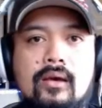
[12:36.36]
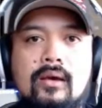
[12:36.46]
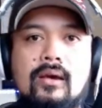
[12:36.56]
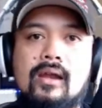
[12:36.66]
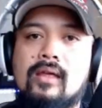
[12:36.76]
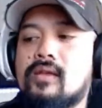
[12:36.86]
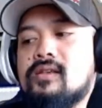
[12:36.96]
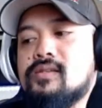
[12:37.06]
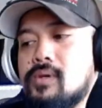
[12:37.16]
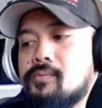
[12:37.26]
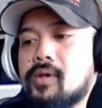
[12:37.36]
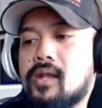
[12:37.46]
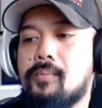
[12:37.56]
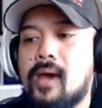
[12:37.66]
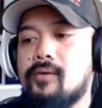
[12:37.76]
And I think these people get
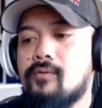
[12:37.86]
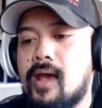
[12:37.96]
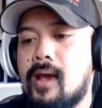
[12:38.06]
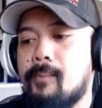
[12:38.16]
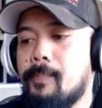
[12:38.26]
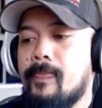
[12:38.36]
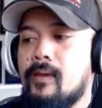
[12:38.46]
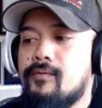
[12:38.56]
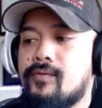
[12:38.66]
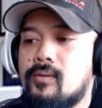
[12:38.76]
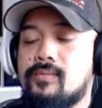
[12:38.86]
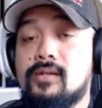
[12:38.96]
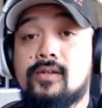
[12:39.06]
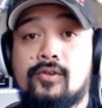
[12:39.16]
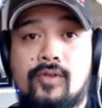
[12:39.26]
a bad rap from
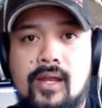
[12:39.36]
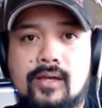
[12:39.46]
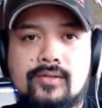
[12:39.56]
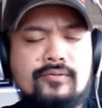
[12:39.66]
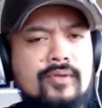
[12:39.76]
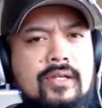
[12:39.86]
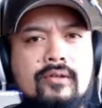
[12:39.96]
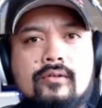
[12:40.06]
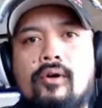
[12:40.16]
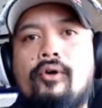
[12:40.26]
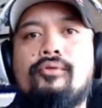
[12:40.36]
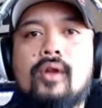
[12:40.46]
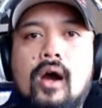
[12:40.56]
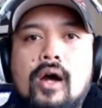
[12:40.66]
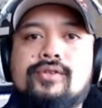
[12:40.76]
these critics who really
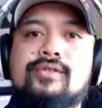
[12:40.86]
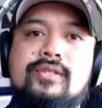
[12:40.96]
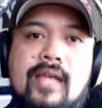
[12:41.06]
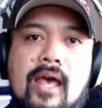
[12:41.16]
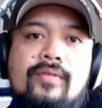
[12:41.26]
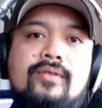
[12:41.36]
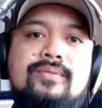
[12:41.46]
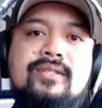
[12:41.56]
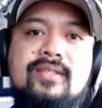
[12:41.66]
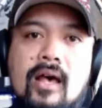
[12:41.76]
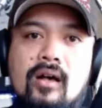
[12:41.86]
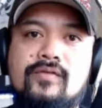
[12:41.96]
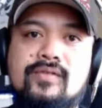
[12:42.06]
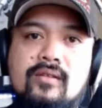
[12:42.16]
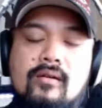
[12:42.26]
don't understand
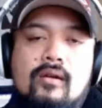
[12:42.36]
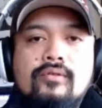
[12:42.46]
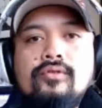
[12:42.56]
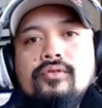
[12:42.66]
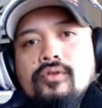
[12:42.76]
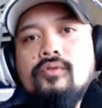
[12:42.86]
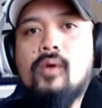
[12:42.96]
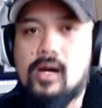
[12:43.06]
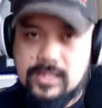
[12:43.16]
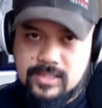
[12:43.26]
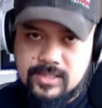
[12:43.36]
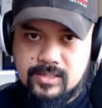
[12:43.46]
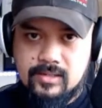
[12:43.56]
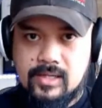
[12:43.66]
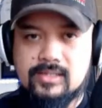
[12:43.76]
themselves that there are nuances
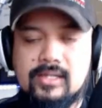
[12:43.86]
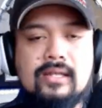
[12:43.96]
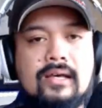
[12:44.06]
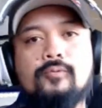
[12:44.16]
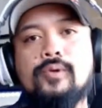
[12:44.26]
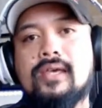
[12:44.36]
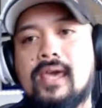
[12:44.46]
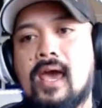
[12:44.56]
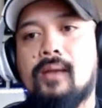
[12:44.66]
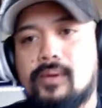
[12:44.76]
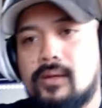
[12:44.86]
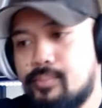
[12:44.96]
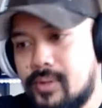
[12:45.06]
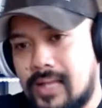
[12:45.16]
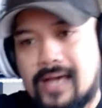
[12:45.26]
to this and that we can't be
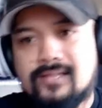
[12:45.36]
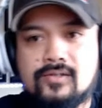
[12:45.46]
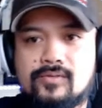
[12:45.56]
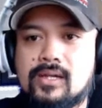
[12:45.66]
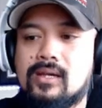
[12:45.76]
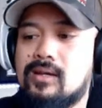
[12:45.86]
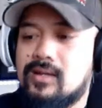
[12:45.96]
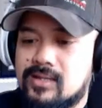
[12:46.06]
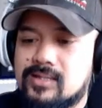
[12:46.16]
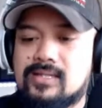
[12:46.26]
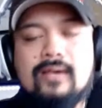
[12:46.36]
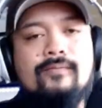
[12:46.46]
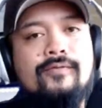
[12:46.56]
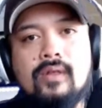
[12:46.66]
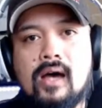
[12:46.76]
plastering the same
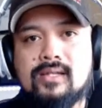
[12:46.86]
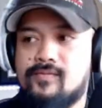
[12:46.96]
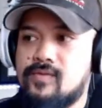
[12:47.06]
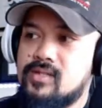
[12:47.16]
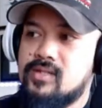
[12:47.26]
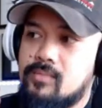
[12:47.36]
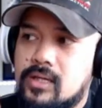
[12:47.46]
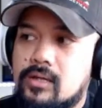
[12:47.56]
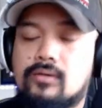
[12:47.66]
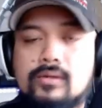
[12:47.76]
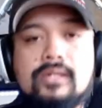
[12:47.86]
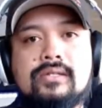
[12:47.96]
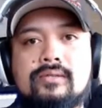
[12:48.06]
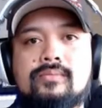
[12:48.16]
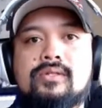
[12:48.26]
philosophies and making
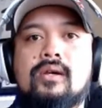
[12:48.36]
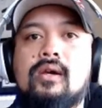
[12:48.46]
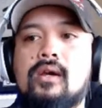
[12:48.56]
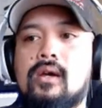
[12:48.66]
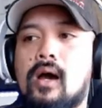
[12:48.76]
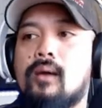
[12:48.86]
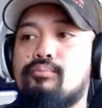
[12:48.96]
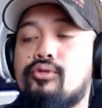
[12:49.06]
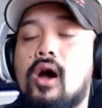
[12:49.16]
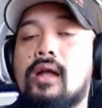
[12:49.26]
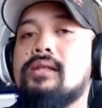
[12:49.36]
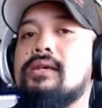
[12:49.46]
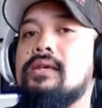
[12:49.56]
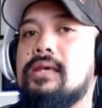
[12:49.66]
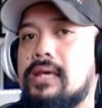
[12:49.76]
criticisms
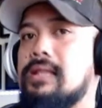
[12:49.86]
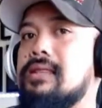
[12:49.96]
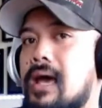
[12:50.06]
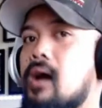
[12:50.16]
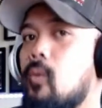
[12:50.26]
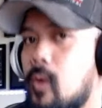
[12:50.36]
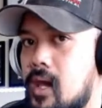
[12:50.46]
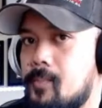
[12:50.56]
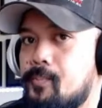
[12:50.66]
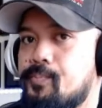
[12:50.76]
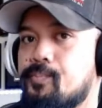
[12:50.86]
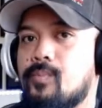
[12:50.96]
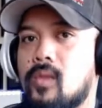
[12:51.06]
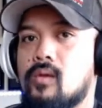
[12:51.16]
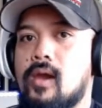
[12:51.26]
broadly in that way.
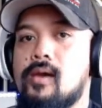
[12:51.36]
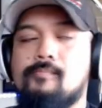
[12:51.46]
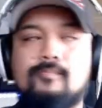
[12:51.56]
Okay?